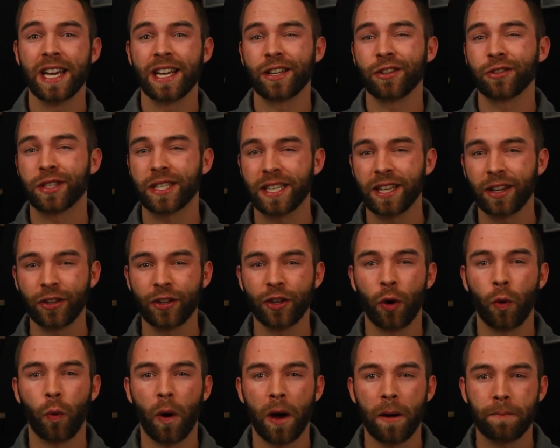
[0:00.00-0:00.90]
you still
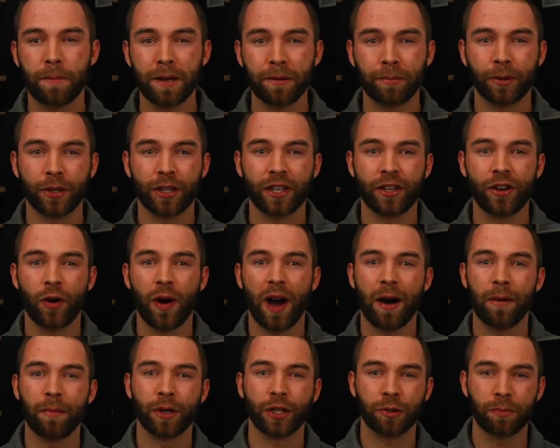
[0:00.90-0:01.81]
don't want people to know
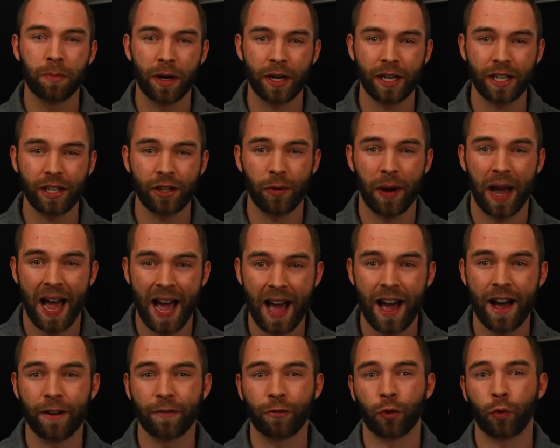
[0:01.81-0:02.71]
how much money you
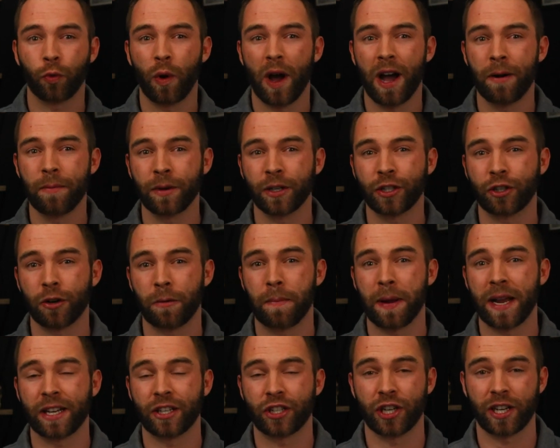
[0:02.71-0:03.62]
have or how much your
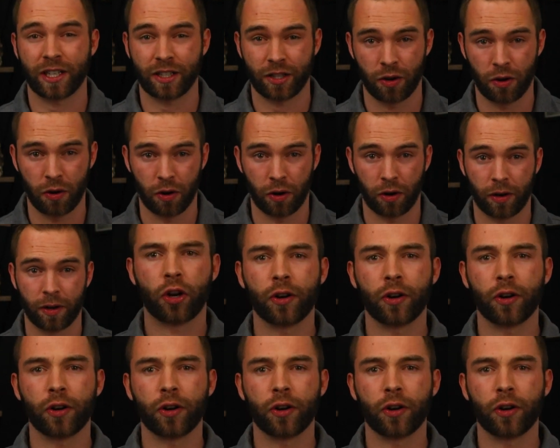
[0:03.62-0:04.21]
paychecks are.